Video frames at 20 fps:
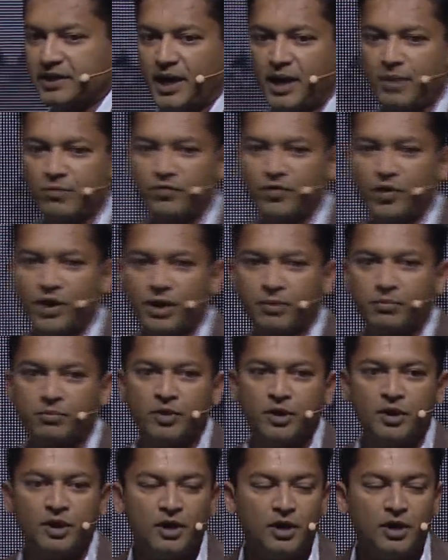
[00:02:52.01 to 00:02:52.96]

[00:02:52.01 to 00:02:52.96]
timeframe,